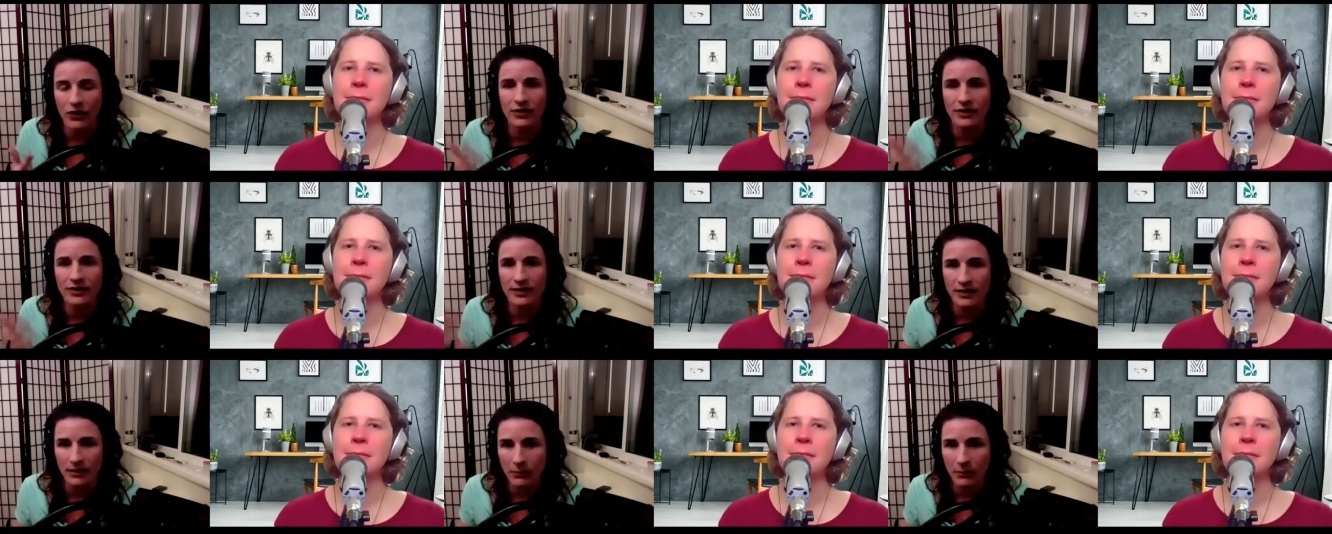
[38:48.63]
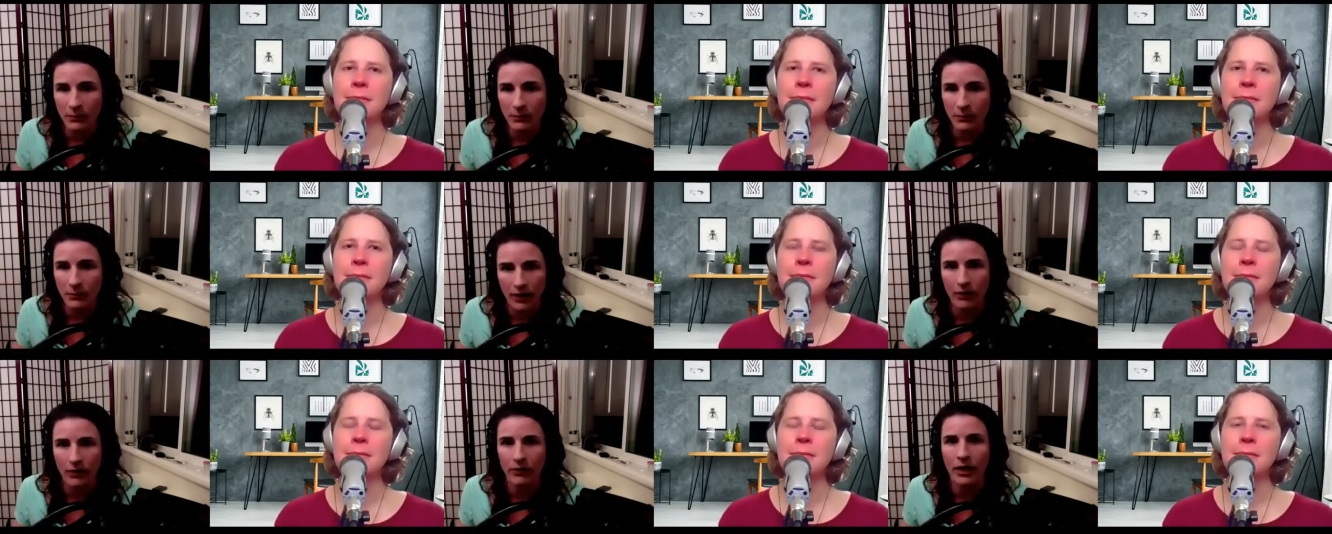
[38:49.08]
Speaker 1: similar. I
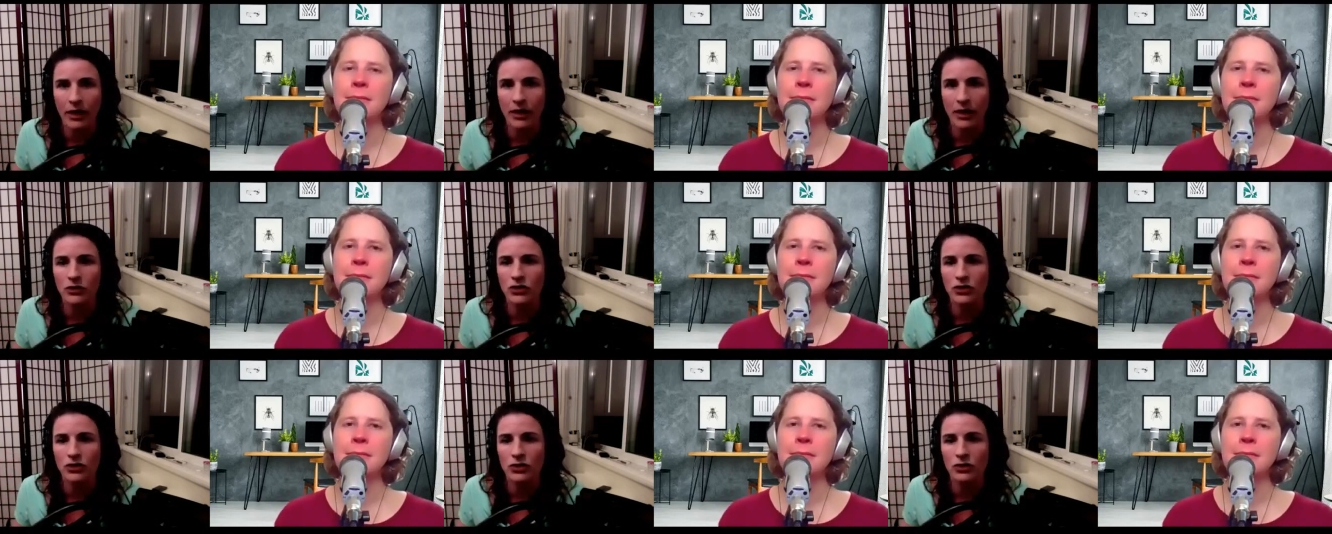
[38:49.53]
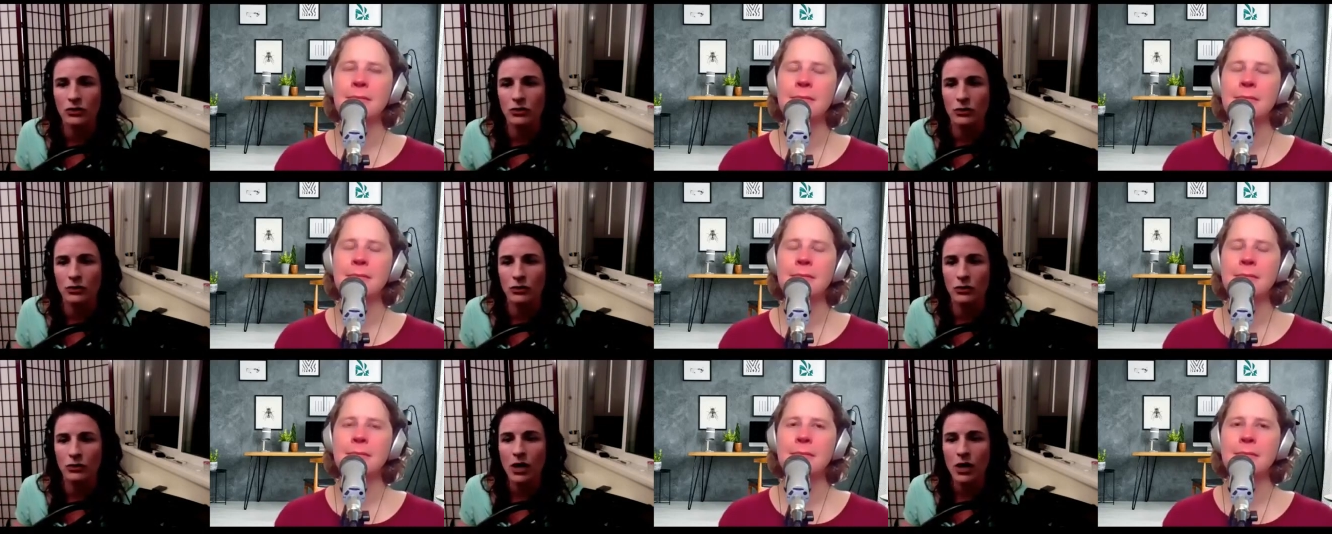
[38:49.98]
think
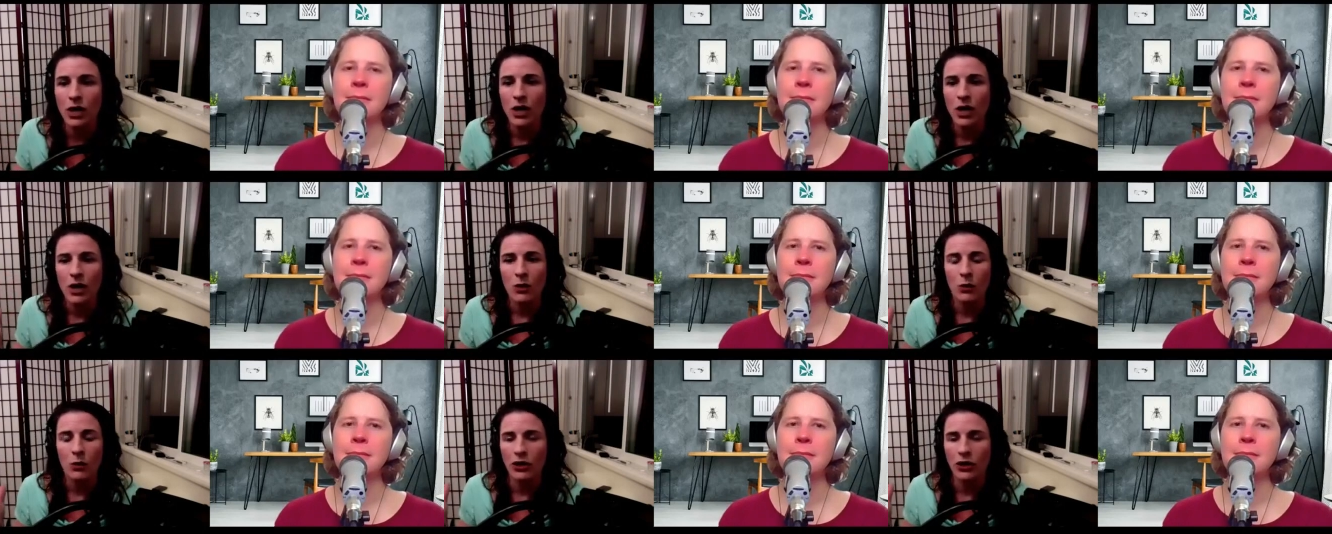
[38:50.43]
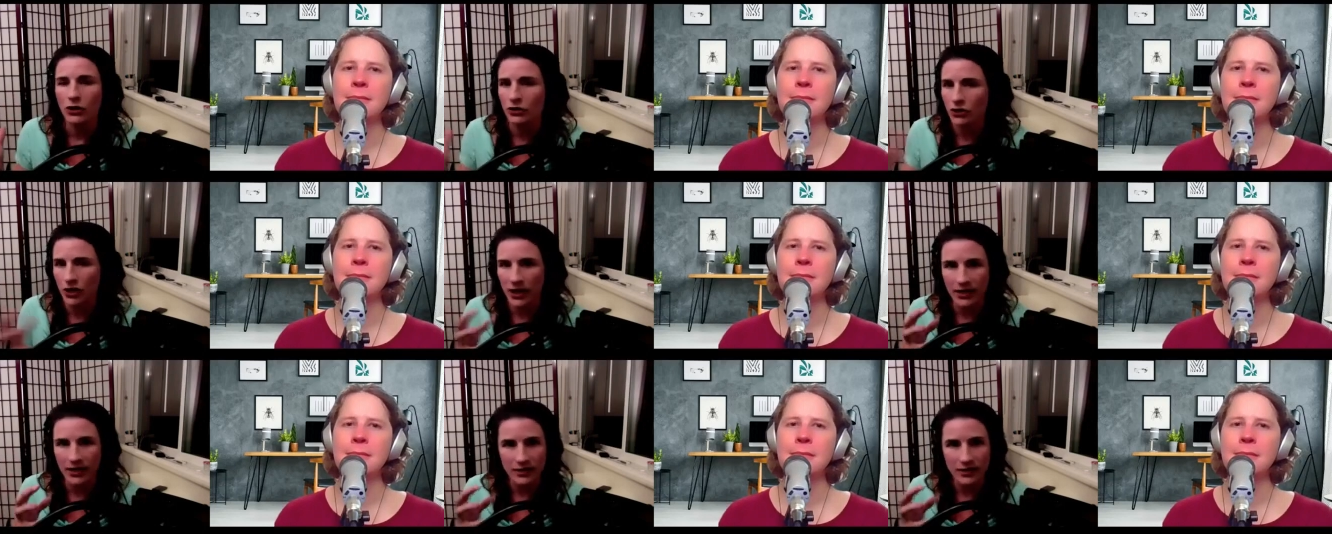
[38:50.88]
to when you're trying to